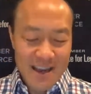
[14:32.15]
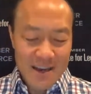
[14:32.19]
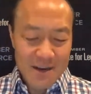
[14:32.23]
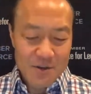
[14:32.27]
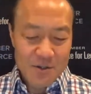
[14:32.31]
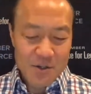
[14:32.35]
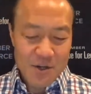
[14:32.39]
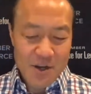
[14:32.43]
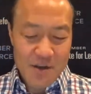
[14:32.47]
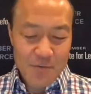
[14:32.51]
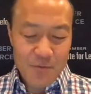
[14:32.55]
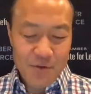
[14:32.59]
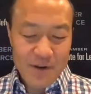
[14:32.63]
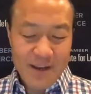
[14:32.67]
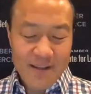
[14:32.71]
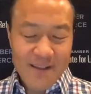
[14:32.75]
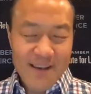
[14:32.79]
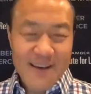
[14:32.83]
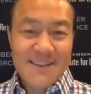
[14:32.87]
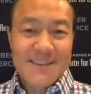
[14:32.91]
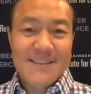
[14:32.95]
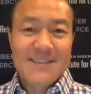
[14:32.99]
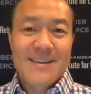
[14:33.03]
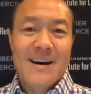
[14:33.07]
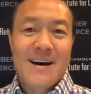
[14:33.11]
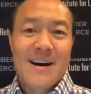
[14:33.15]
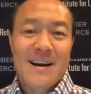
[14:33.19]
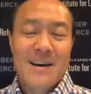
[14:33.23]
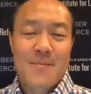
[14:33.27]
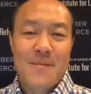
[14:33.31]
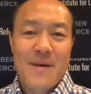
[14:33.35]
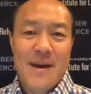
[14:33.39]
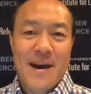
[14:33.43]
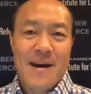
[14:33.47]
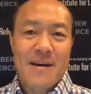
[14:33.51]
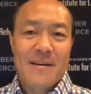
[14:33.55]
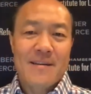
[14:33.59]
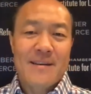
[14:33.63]
John, what I'd like to talk
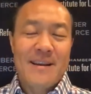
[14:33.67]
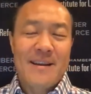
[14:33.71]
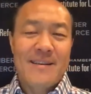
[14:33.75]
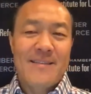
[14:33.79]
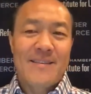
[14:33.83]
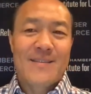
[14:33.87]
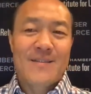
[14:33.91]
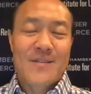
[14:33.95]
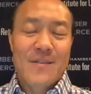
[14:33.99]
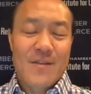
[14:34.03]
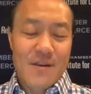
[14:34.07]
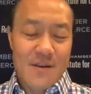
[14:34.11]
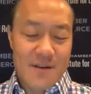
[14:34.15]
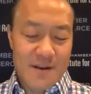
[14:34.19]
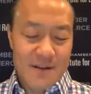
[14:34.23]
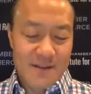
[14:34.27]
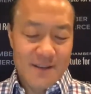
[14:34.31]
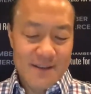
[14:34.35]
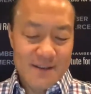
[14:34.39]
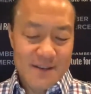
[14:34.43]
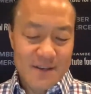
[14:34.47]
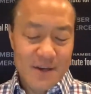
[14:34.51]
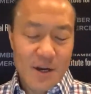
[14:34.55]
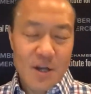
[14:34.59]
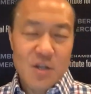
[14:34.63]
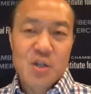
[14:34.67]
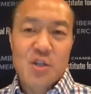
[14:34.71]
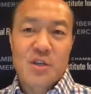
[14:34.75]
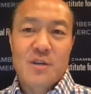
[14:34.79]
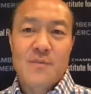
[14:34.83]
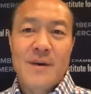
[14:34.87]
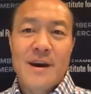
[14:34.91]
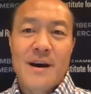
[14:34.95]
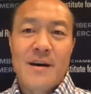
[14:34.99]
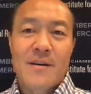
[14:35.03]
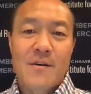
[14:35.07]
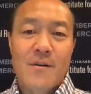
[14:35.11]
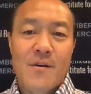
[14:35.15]
about and start a discussion
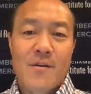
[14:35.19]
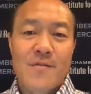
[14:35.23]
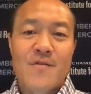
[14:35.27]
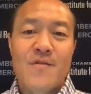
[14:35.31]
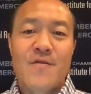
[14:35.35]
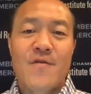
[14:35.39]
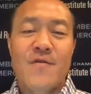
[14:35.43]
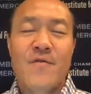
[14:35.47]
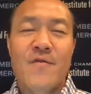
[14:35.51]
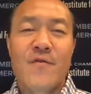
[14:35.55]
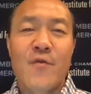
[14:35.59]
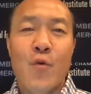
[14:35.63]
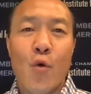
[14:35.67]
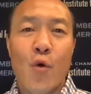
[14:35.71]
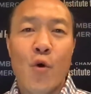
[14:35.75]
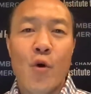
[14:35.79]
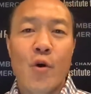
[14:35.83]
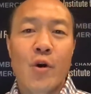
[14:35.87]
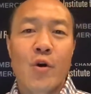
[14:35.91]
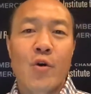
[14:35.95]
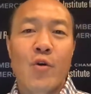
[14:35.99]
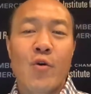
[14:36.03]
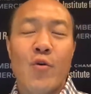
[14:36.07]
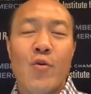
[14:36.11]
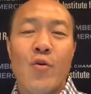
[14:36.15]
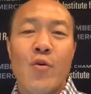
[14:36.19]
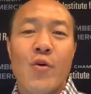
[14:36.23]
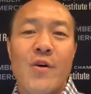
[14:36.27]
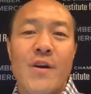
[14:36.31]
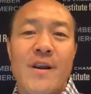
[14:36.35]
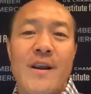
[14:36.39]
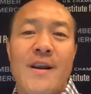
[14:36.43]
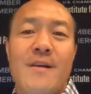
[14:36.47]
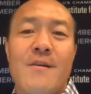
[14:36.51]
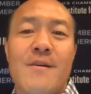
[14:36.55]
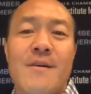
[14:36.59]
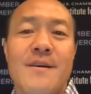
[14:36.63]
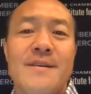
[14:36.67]
about are the four core
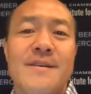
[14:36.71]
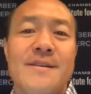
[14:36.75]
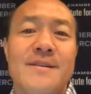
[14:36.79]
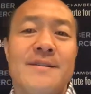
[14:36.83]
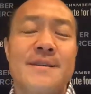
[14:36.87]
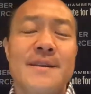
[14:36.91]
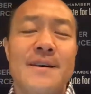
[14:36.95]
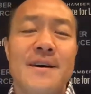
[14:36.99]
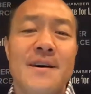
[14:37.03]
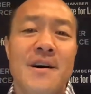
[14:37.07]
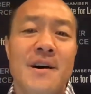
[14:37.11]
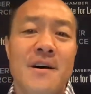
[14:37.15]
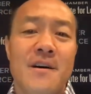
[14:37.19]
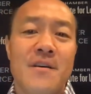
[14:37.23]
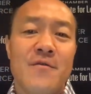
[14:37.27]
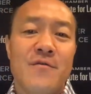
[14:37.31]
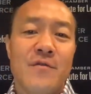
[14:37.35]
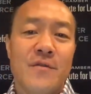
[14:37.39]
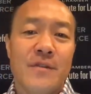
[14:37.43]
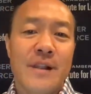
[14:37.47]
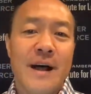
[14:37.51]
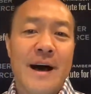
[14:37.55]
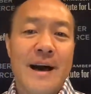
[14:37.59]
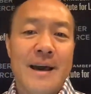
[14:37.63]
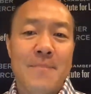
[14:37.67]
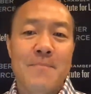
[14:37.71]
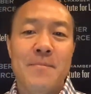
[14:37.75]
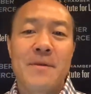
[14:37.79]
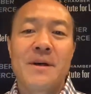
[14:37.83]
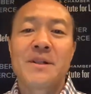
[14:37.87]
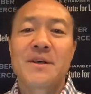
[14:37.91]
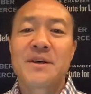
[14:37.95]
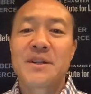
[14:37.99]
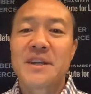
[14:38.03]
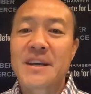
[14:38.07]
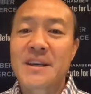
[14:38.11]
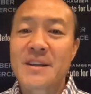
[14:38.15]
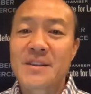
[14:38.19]
areas of
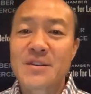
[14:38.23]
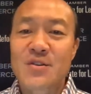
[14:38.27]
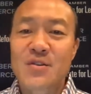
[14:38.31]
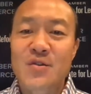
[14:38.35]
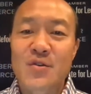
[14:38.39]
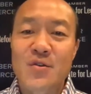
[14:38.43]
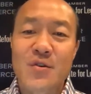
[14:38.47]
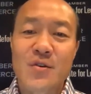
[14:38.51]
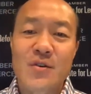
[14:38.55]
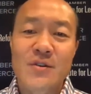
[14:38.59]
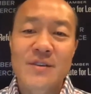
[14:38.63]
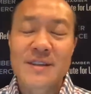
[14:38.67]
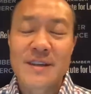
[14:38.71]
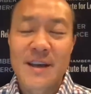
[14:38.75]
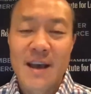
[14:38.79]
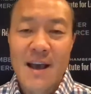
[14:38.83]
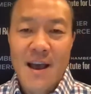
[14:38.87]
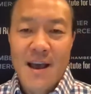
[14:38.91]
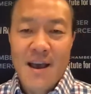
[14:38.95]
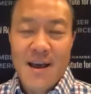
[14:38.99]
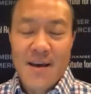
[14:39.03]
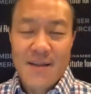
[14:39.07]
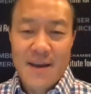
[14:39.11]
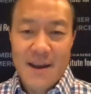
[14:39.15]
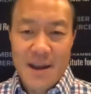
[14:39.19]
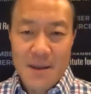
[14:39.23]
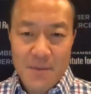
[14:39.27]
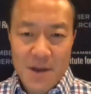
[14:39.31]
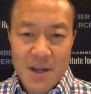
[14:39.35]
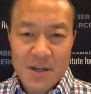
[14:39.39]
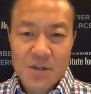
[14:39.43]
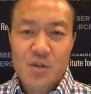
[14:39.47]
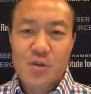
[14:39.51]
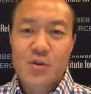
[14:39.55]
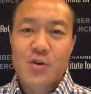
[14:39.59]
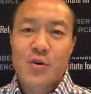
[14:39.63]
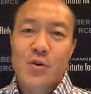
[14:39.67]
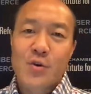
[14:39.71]
liability concerns that I
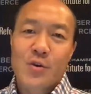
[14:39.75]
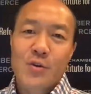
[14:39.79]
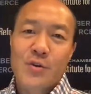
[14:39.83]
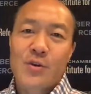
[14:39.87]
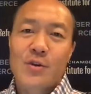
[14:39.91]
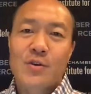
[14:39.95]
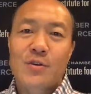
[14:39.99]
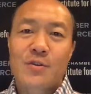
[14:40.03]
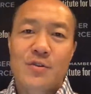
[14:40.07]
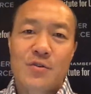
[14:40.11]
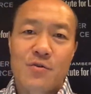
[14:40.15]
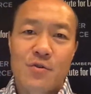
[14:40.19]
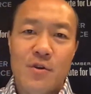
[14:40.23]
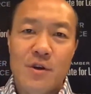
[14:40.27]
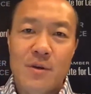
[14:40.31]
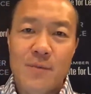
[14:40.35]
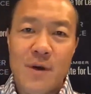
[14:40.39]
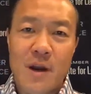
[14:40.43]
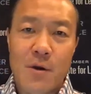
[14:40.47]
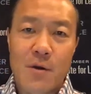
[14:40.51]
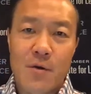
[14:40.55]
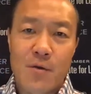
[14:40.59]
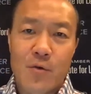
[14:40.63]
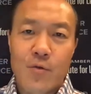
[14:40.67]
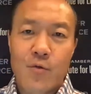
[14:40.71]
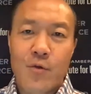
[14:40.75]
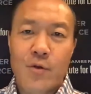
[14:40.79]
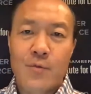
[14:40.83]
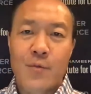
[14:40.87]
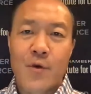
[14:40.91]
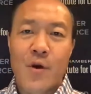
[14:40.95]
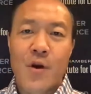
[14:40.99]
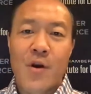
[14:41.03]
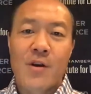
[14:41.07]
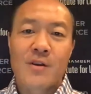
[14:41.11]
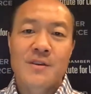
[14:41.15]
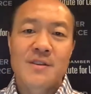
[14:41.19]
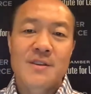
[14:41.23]
mentioned earlier during my
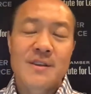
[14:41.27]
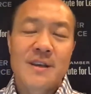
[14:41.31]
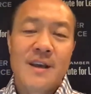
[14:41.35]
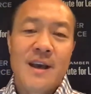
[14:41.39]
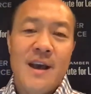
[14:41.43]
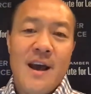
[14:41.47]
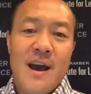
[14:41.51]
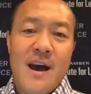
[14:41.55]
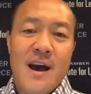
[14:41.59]
remarks.